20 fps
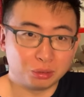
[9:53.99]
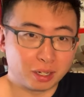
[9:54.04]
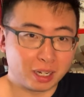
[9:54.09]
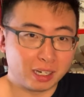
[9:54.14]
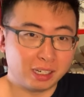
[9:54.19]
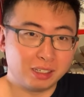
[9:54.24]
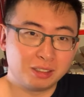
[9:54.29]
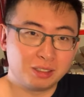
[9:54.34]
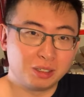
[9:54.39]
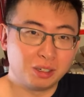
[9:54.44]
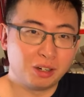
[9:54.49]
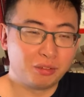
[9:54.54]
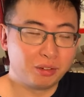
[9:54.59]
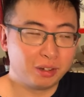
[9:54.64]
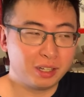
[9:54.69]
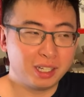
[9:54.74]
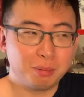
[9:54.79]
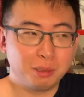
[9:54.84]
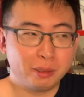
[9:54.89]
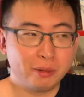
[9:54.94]
right so
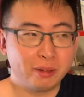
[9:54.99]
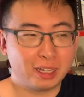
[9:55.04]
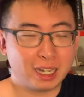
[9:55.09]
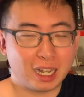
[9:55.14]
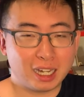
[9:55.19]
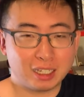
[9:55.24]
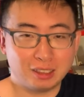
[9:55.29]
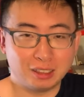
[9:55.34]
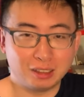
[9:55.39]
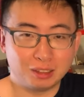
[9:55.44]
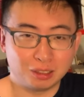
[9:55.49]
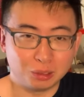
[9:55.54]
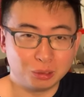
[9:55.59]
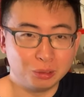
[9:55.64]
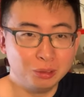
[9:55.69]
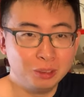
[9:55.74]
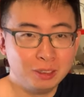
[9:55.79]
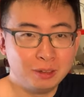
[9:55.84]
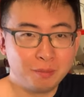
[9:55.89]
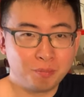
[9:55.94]
for the people that actually do